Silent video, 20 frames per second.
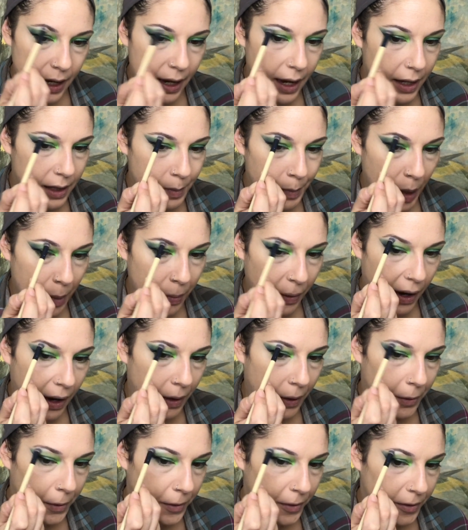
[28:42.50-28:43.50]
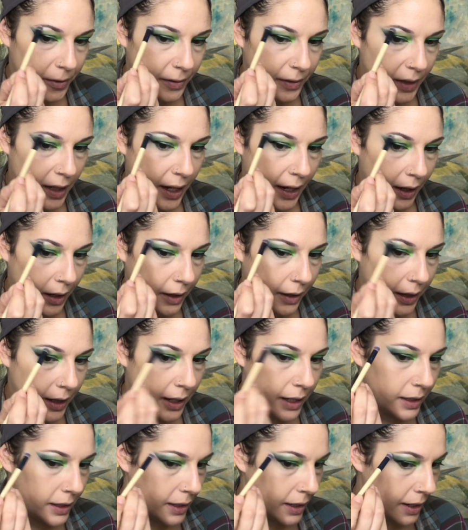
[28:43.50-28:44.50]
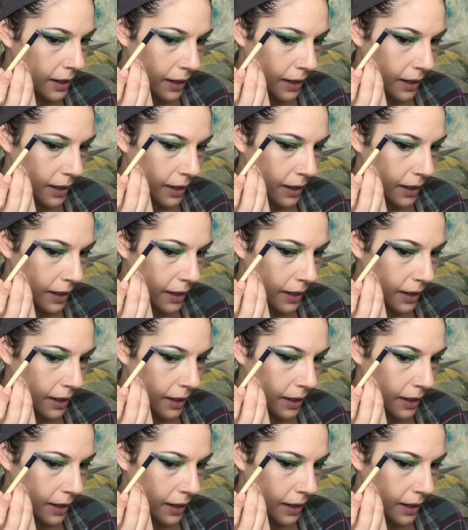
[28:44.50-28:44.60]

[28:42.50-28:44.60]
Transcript: as my brow highlight.